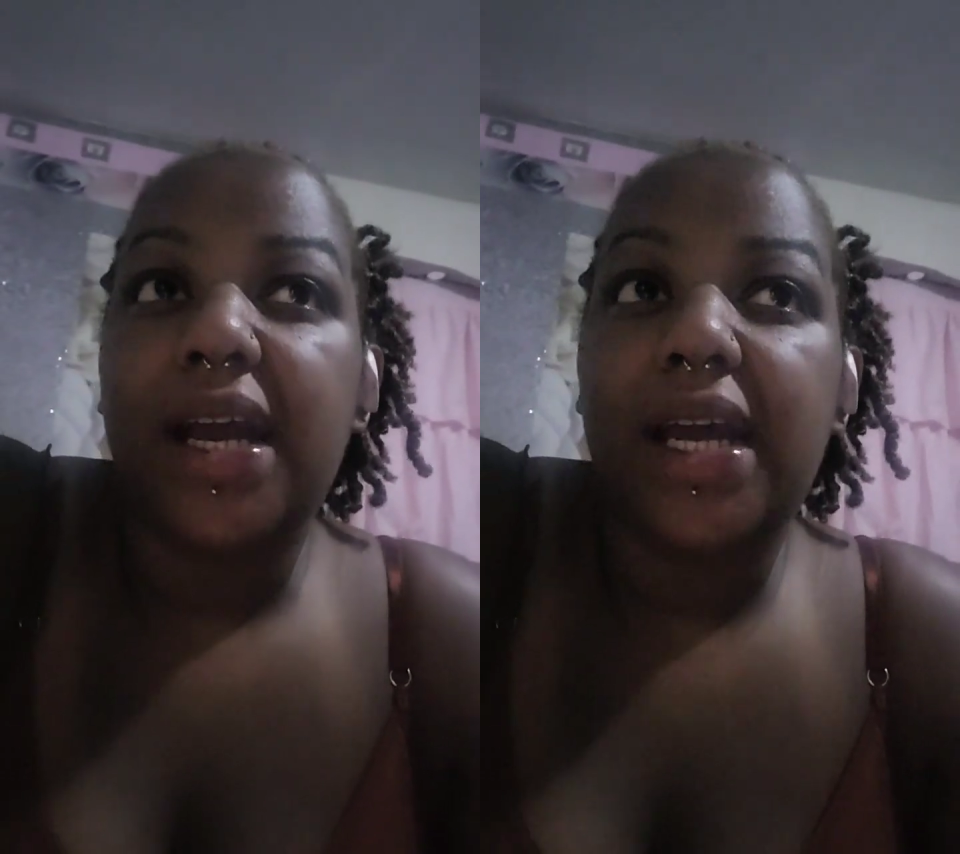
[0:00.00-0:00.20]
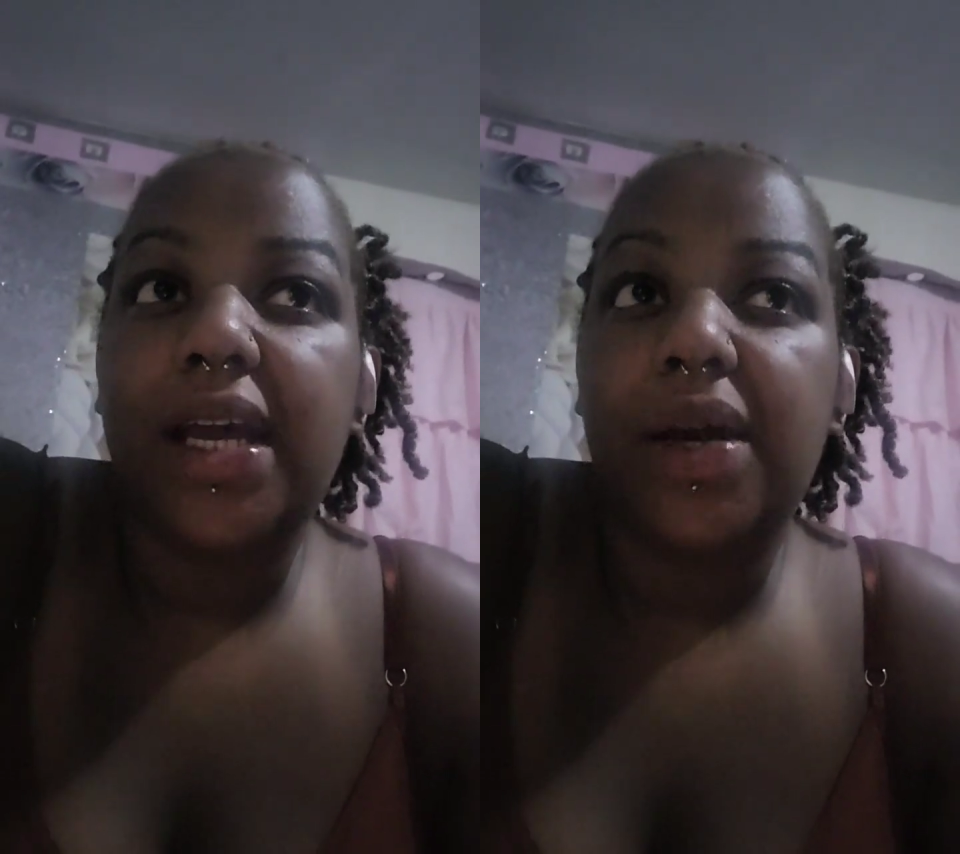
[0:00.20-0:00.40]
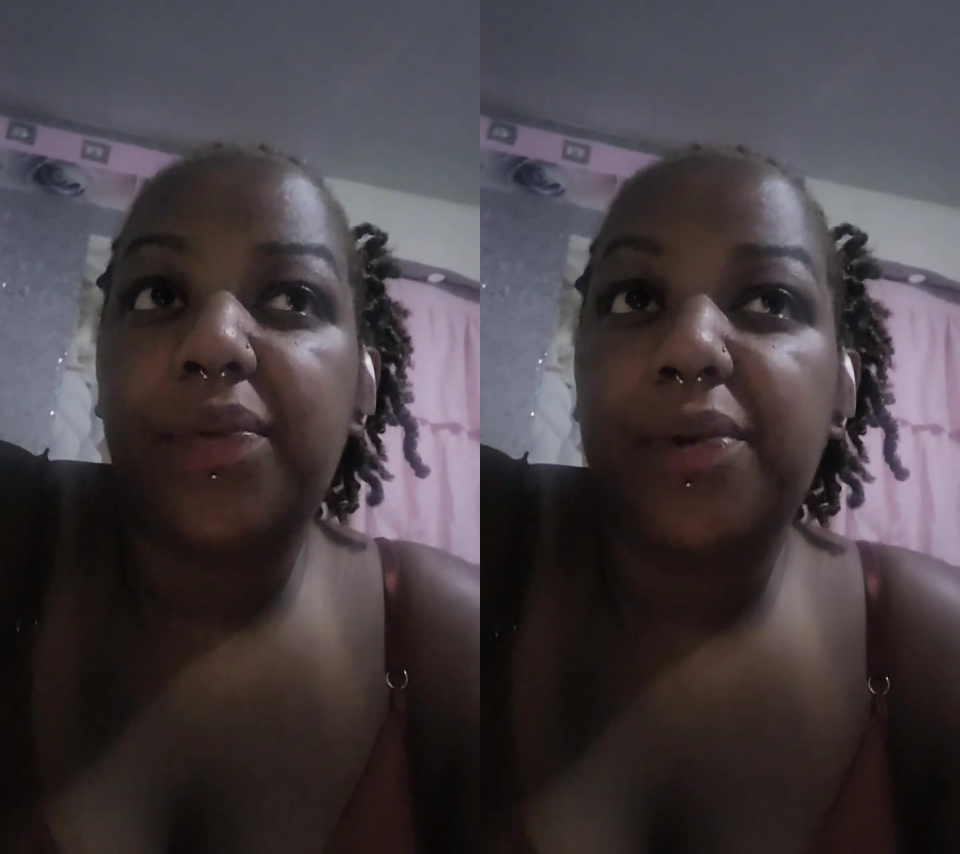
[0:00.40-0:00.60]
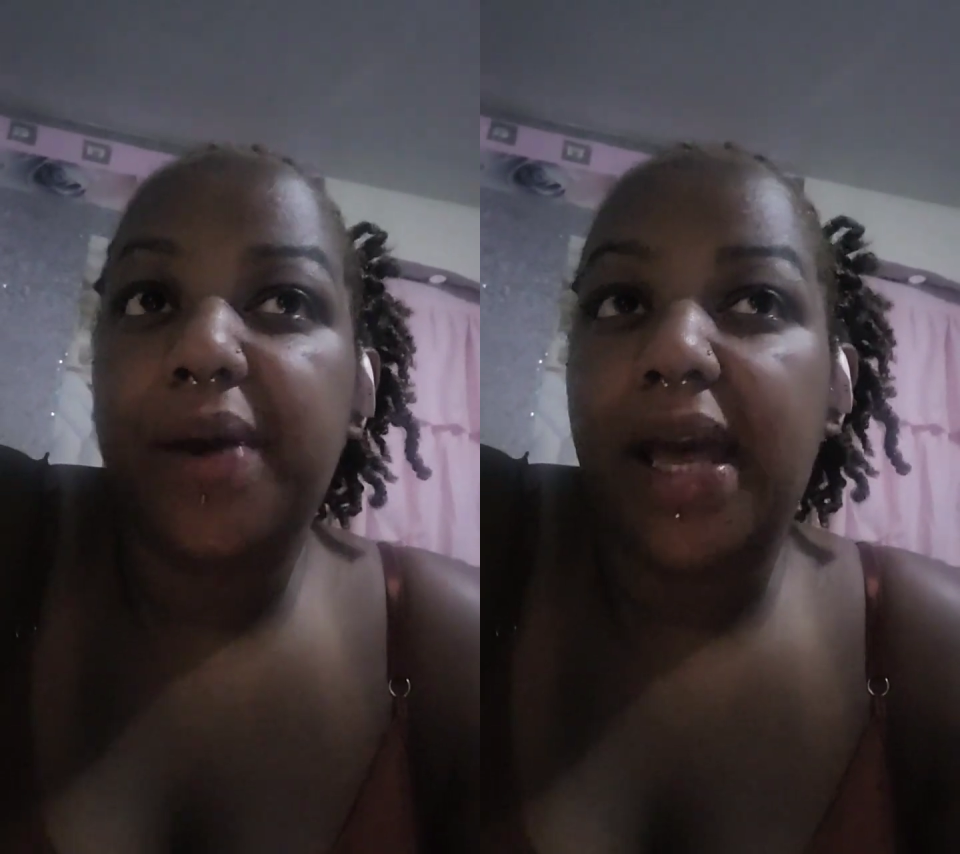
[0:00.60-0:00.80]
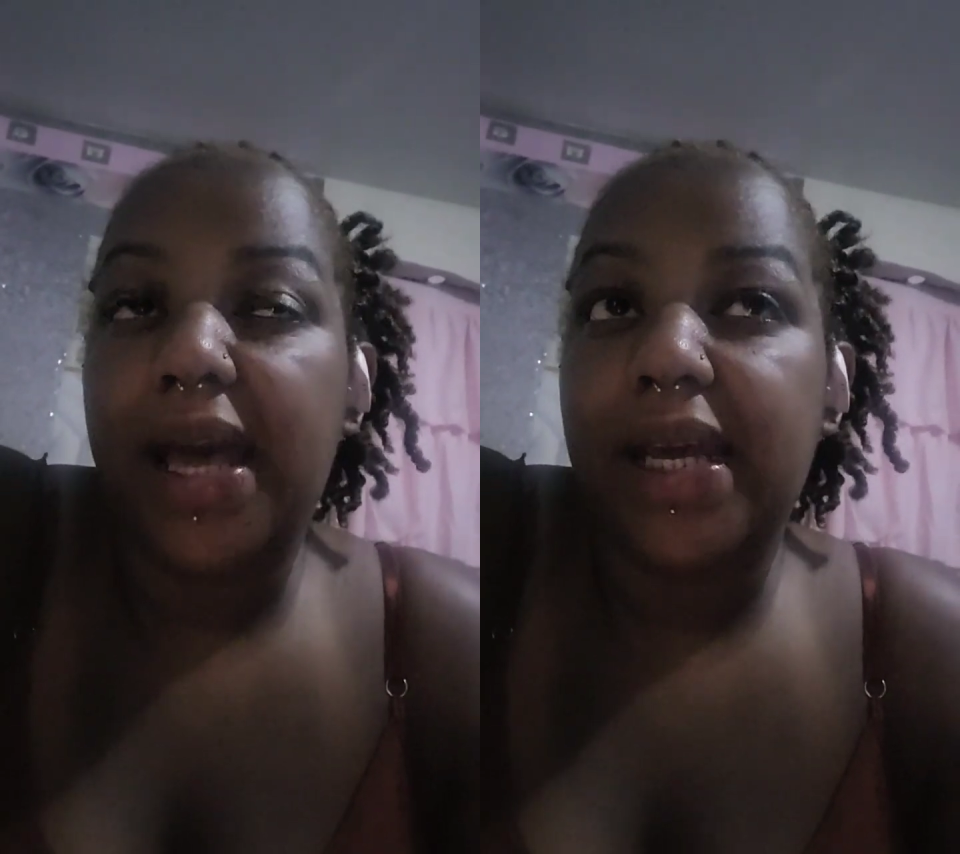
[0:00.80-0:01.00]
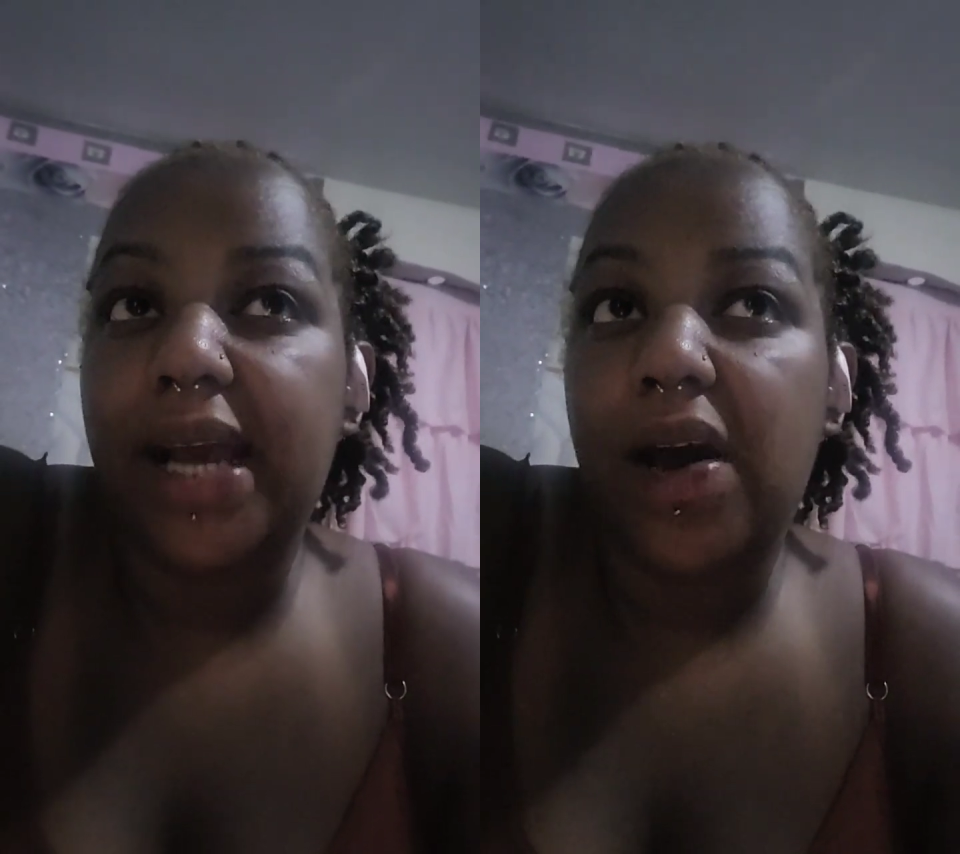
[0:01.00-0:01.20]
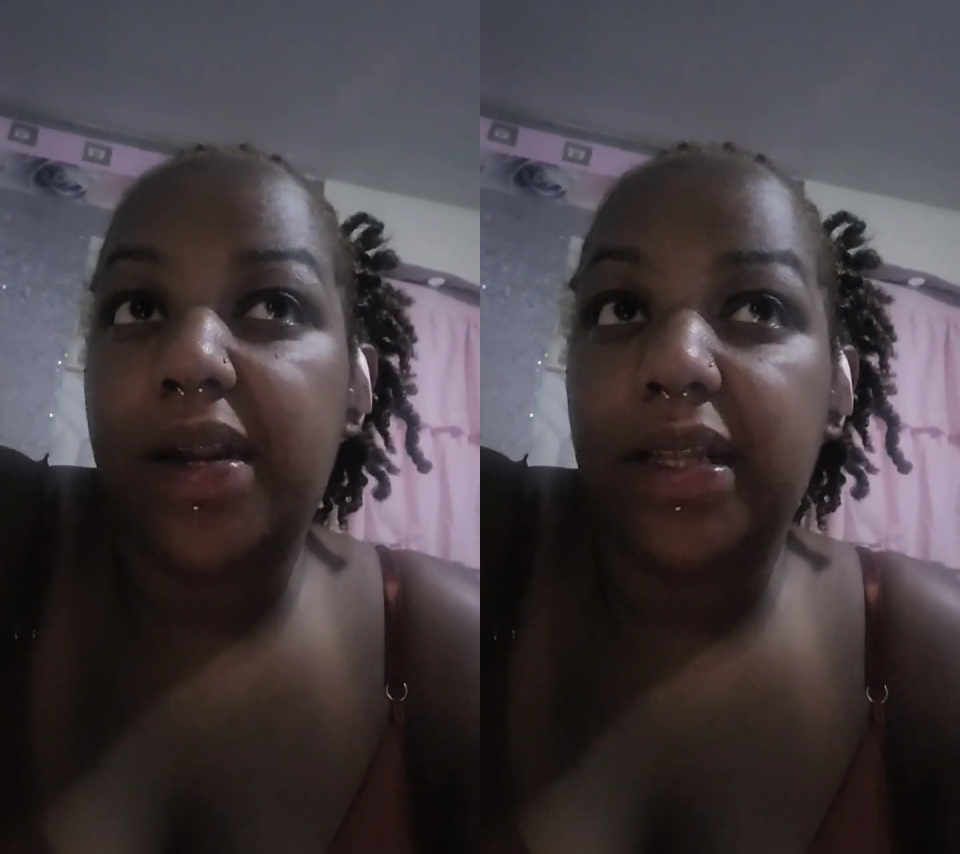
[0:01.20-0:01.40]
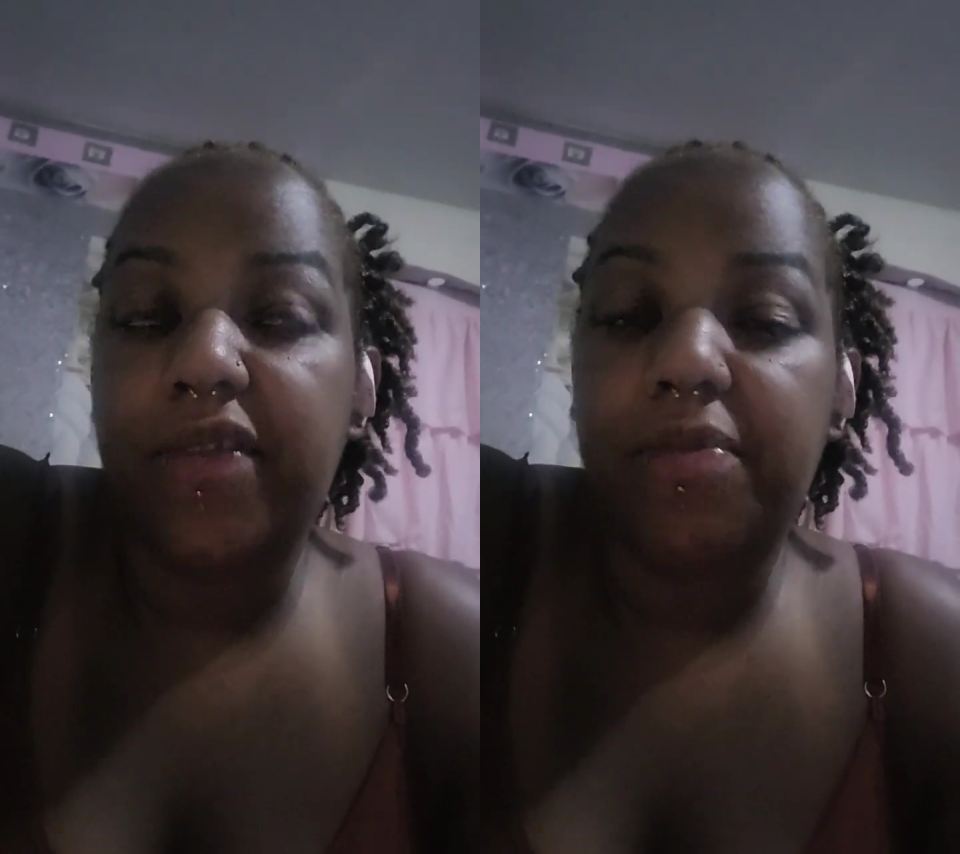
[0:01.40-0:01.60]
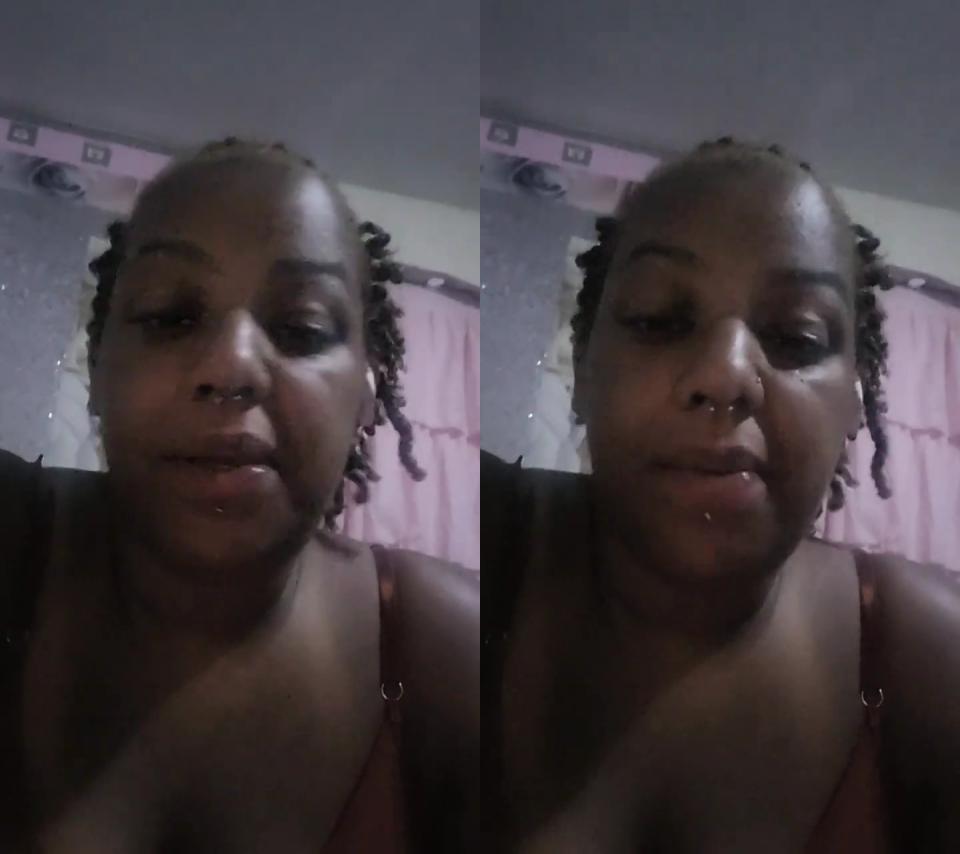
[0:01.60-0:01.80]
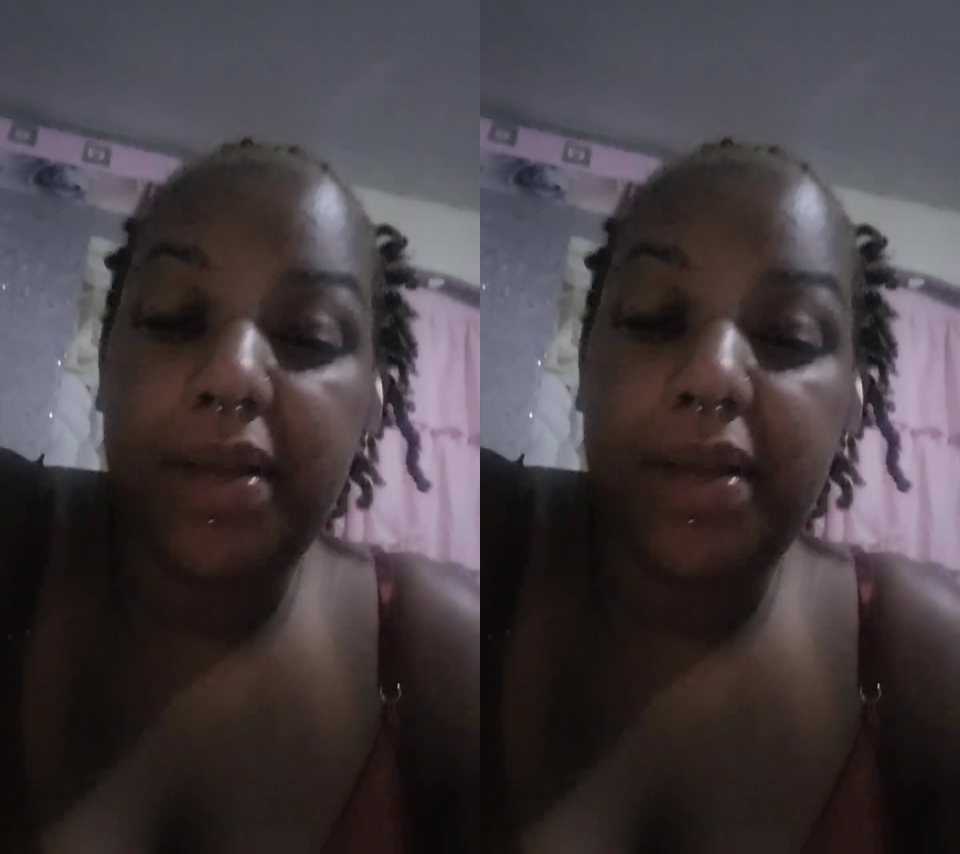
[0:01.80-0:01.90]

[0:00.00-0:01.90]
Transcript: and we were hanging out at 11 p.m.